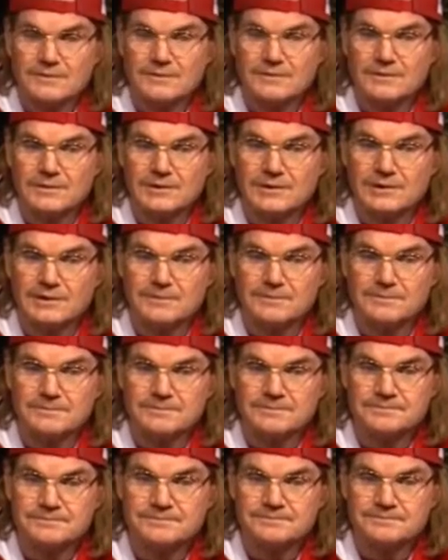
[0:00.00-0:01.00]
And
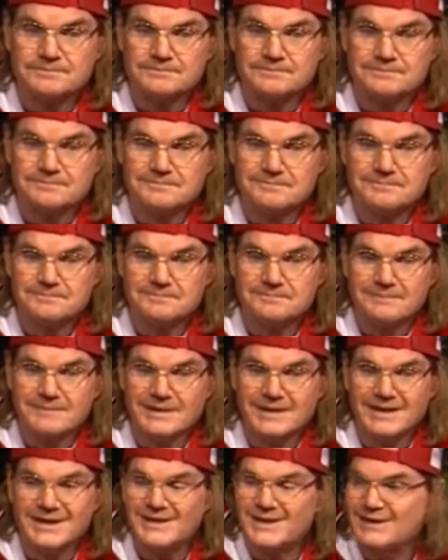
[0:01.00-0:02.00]

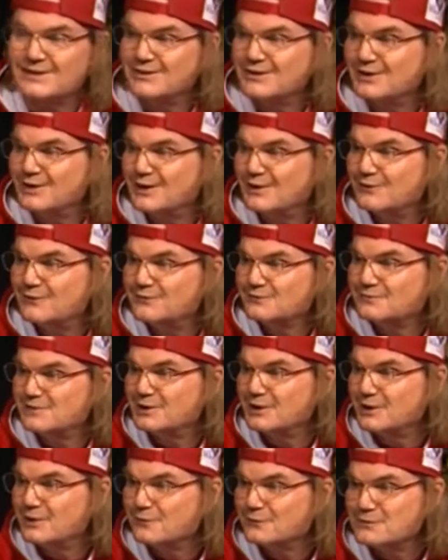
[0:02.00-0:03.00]
that's enough. You
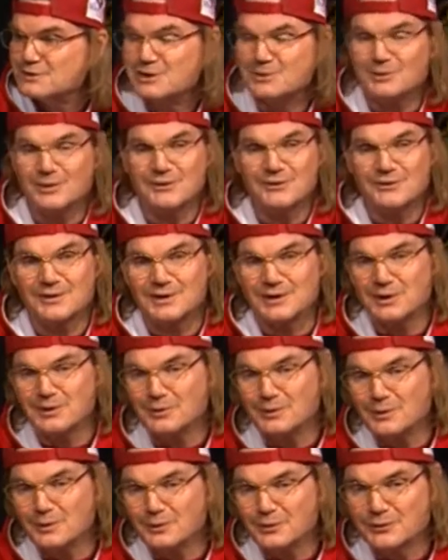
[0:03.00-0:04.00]
know, if she wants to
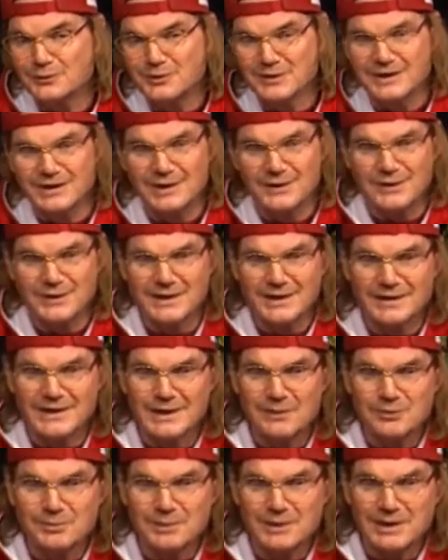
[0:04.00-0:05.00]
go on to anything, that
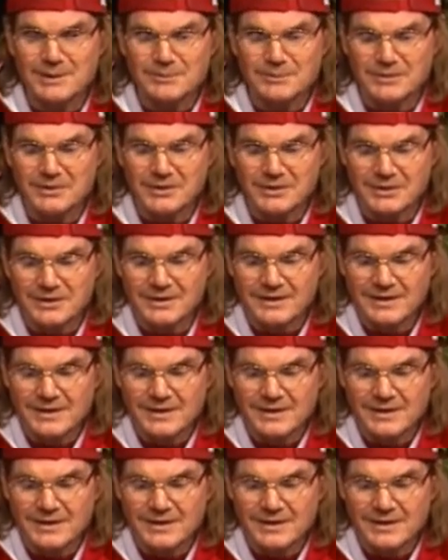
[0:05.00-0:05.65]
would be up to her.